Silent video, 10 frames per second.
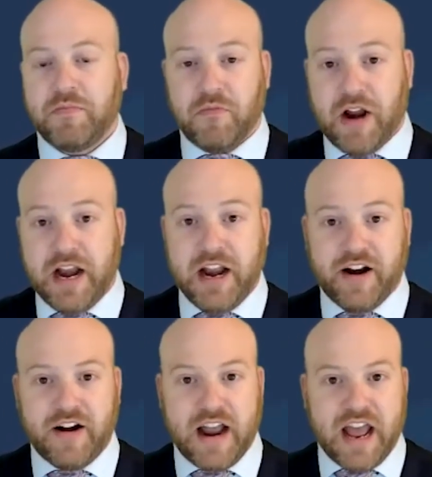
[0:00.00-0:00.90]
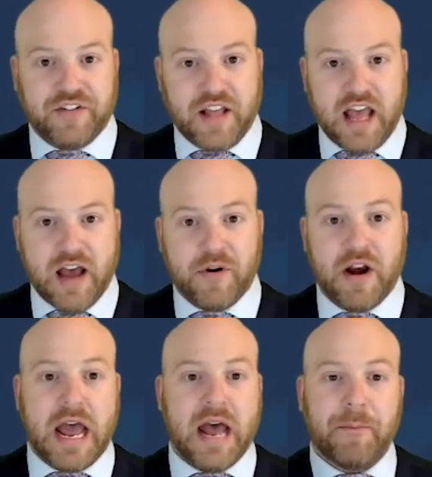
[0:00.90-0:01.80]
right here, Ask the Hammer
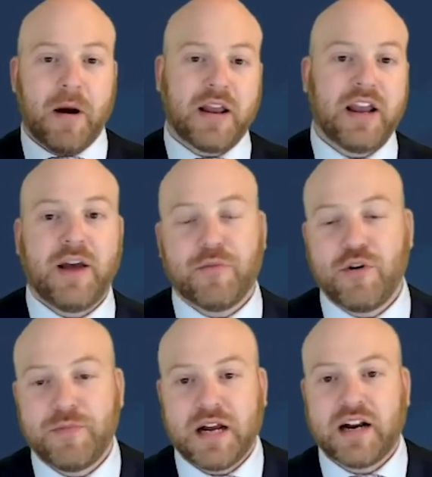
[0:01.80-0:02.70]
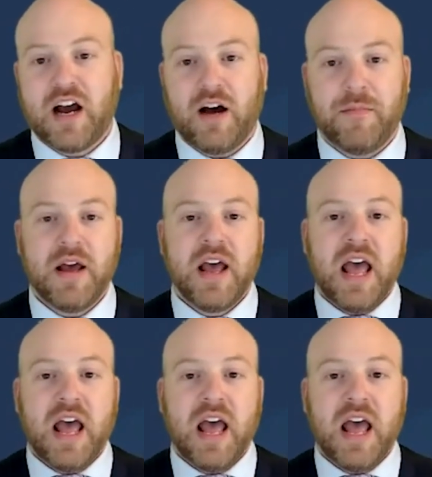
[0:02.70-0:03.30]
at buckingham group dot com.